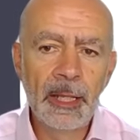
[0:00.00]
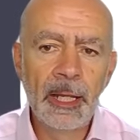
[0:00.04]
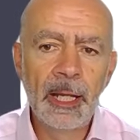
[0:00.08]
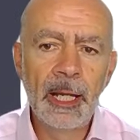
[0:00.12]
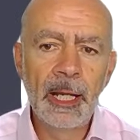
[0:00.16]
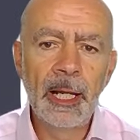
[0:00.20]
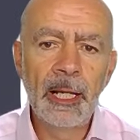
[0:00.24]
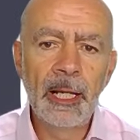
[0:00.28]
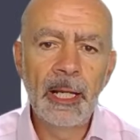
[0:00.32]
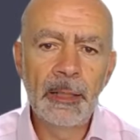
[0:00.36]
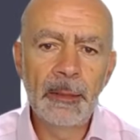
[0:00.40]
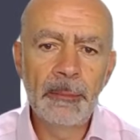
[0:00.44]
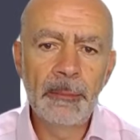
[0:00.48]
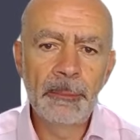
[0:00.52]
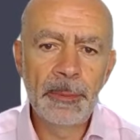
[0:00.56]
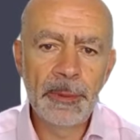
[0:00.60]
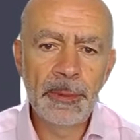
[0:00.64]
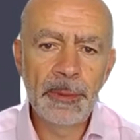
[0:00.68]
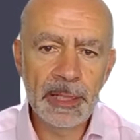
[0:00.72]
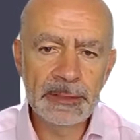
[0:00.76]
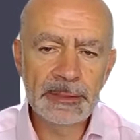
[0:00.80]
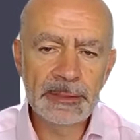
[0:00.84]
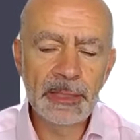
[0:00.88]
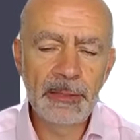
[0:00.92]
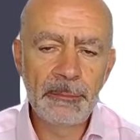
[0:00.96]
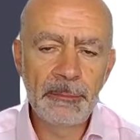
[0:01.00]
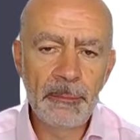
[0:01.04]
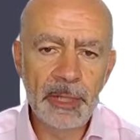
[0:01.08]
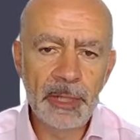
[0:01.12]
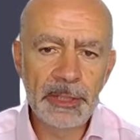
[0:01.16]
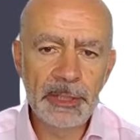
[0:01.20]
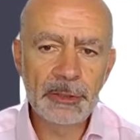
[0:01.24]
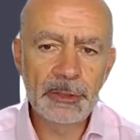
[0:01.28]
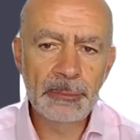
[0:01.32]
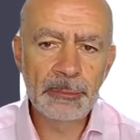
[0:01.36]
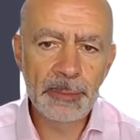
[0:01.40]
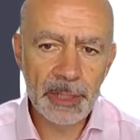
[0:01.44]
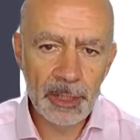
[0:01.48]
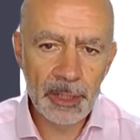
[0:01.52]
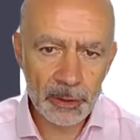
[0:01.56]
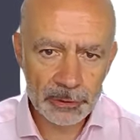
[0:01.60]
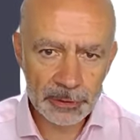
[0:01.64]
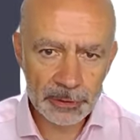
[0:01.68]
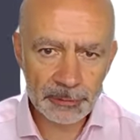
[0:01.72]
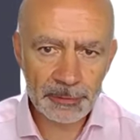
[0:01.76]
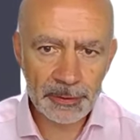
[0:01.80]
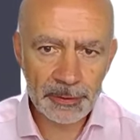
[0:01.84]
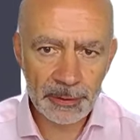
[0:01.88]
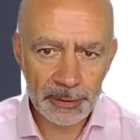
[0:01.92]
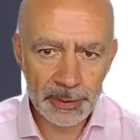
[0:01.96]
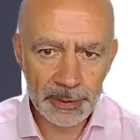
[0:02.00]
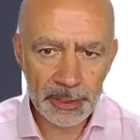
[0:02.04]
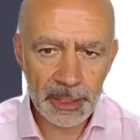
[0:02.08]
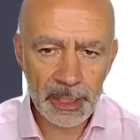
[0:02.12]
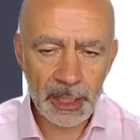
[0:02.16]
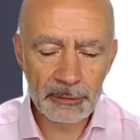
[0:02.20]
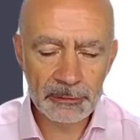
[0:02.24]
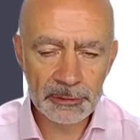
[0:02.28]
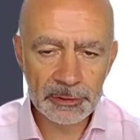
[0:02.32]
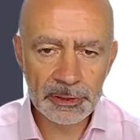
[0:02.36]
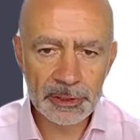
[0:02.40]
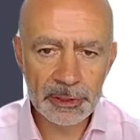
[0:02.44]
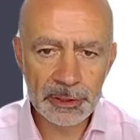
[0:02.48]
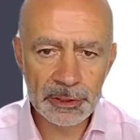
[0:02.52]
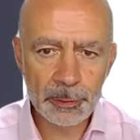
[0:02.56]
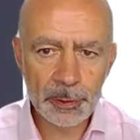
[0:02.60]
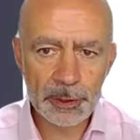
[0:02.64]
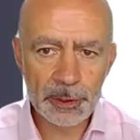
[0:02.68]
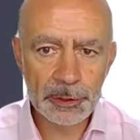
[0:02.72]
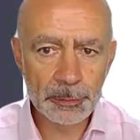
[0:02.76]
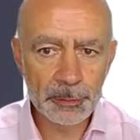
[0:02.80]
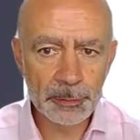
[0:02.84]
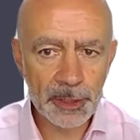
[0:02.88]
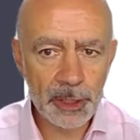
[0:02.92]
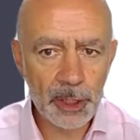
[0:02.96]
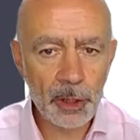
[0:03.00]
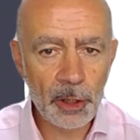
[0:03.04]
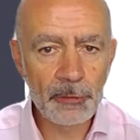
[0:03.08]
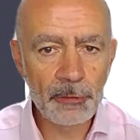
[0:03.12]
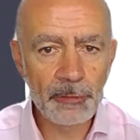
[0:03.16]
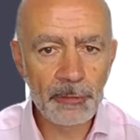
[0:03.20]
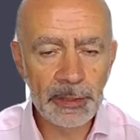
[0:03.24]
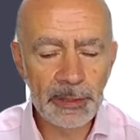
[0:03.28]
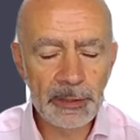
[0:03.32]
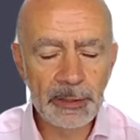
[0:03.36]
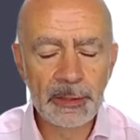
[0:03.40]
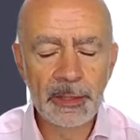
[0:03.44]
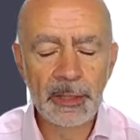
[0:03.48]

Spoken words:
But as I mentioned, because of the current situation with COVID,